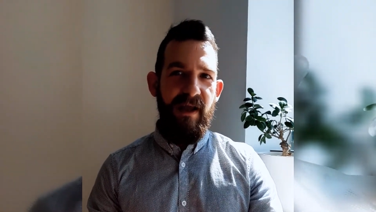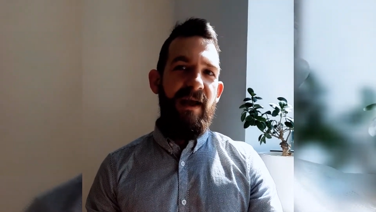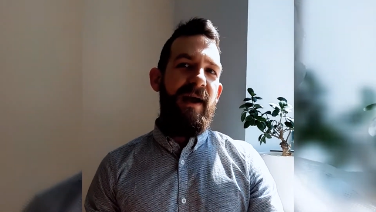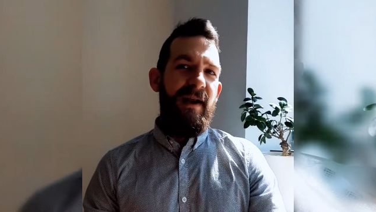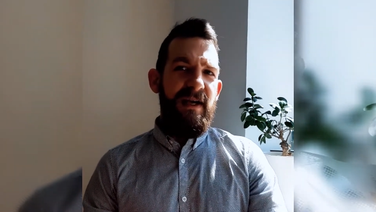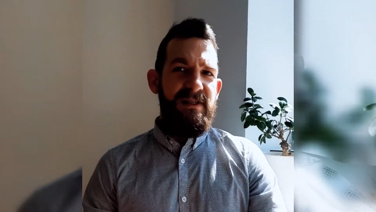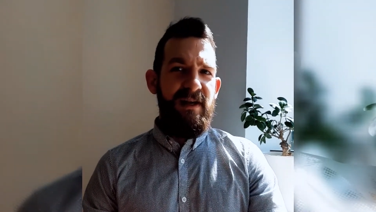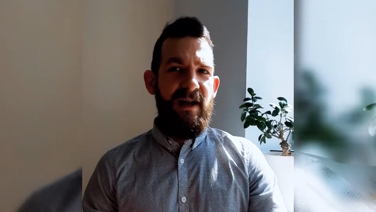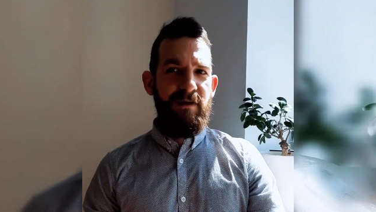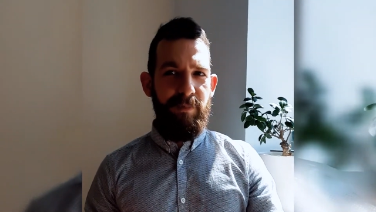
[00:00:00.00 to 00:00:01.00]
And as an
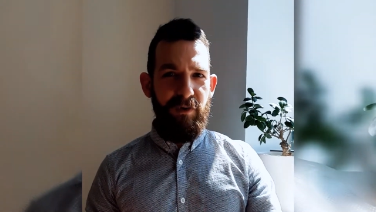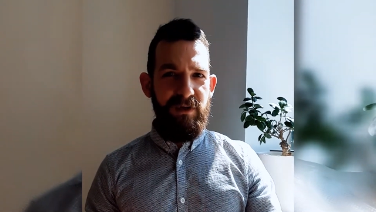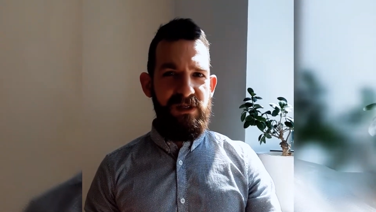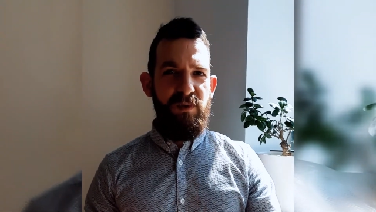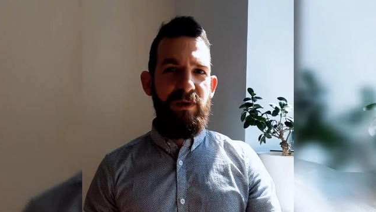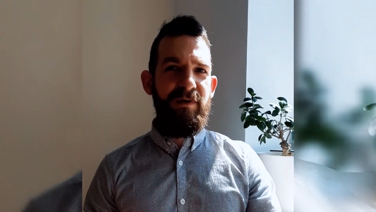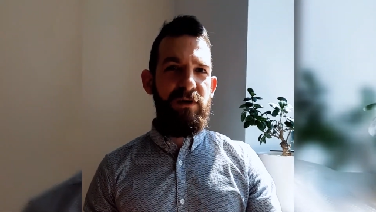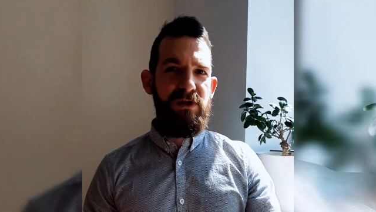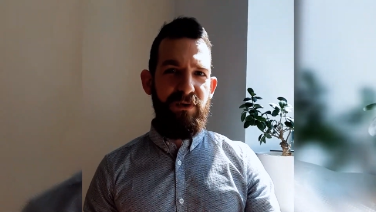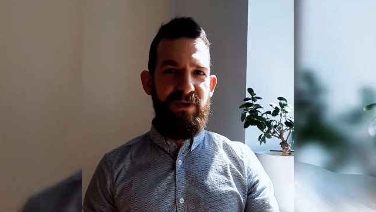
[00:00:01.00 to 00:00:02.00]
added bonus, we've
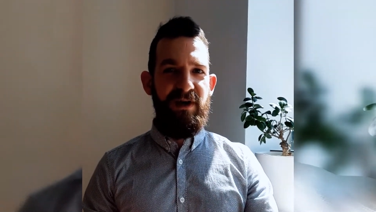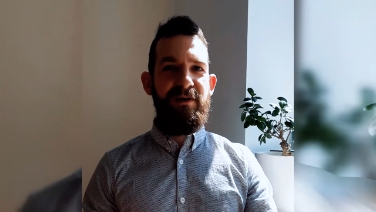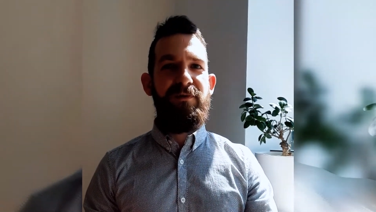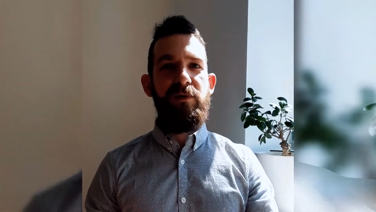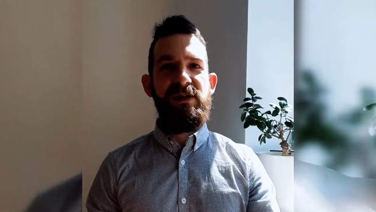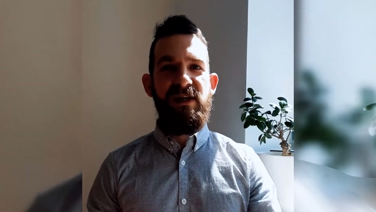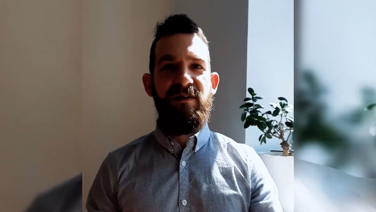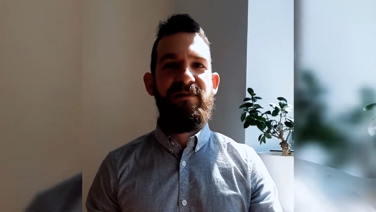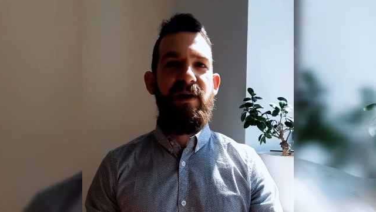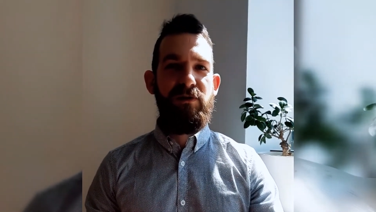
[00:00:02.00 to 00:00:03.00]
also created a free set
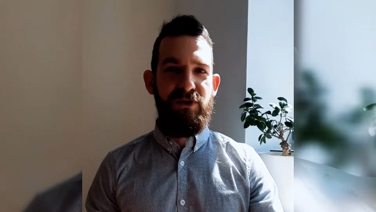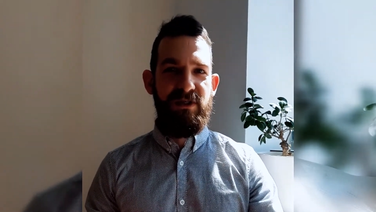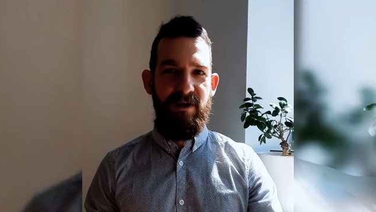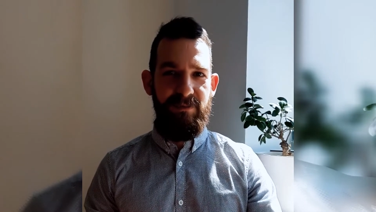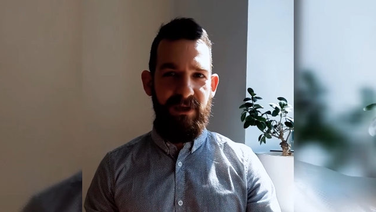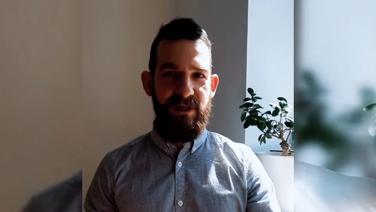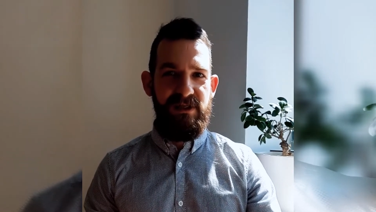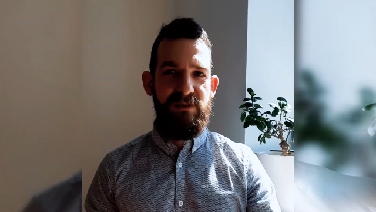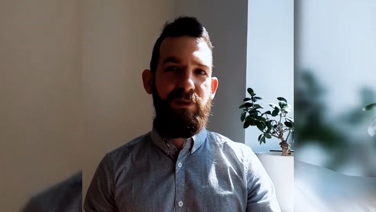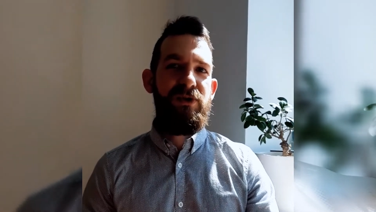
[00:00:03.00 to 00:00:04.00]
of voucher
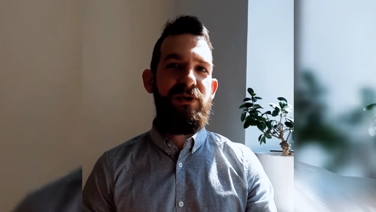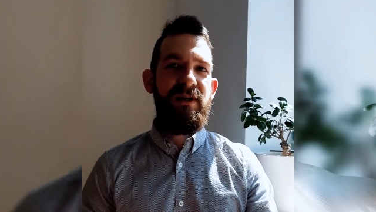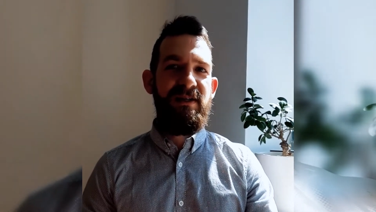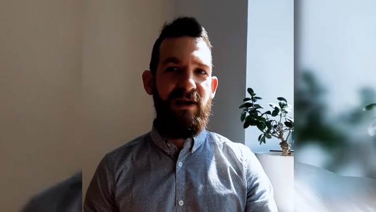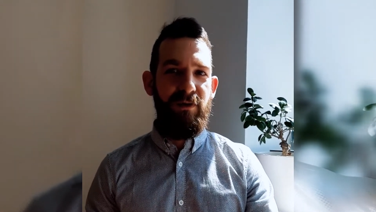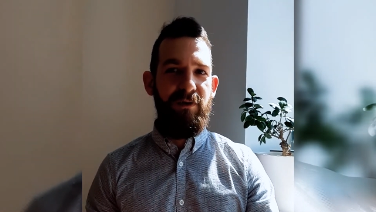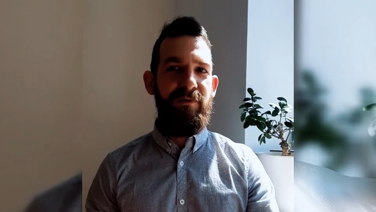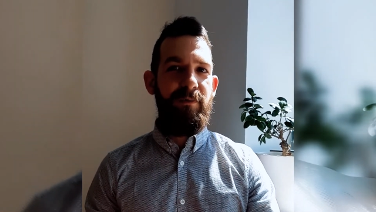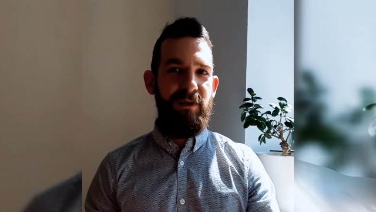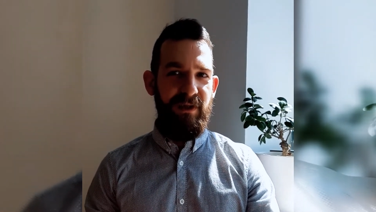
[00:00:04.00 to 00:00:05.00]
templates, which you can download
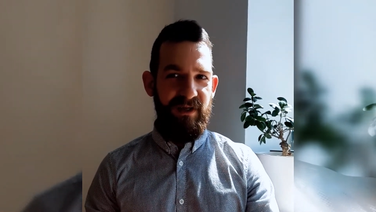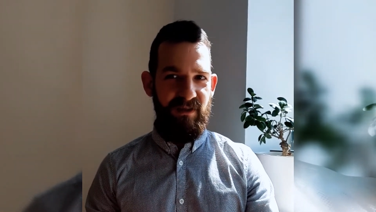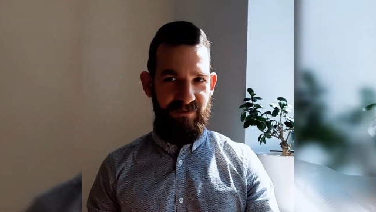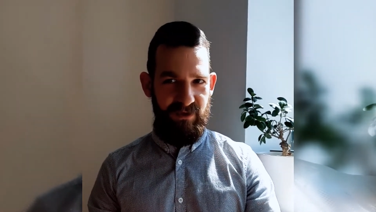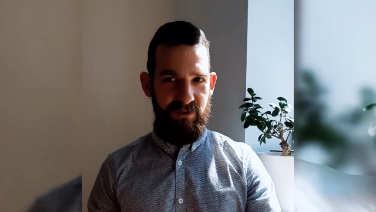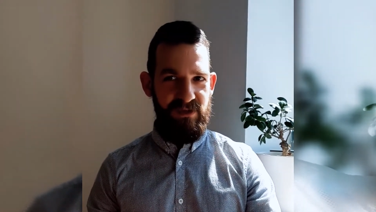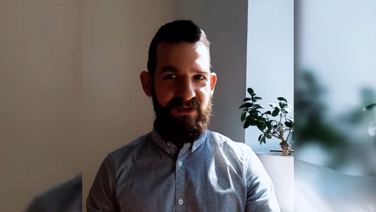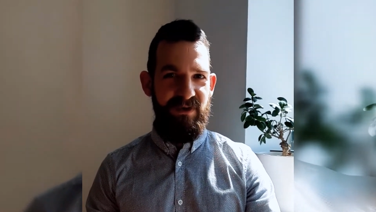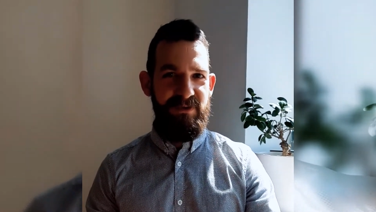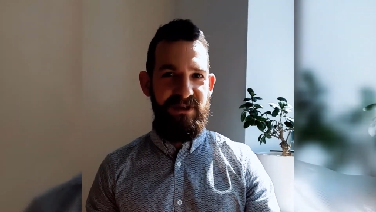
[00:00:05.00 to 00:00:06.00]
from the link in the video
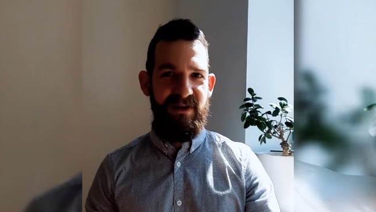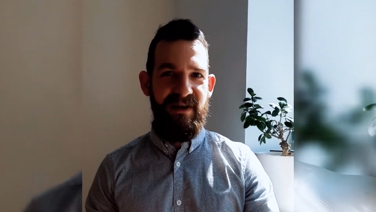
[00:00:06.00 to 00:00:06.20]
description.